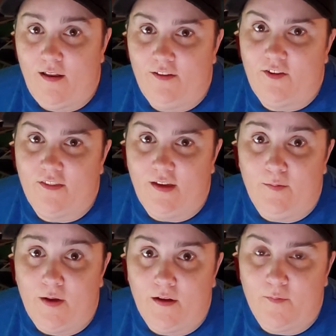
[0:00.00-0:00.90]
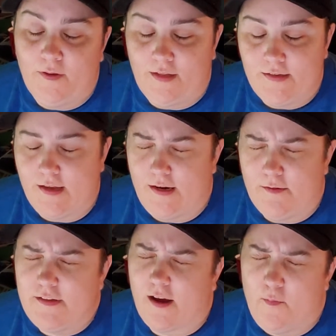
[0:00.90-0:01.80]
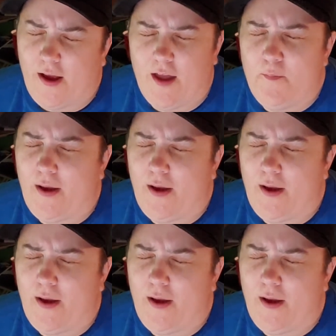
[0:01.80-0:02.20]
I saw the email come in last night and I was like, oh my god.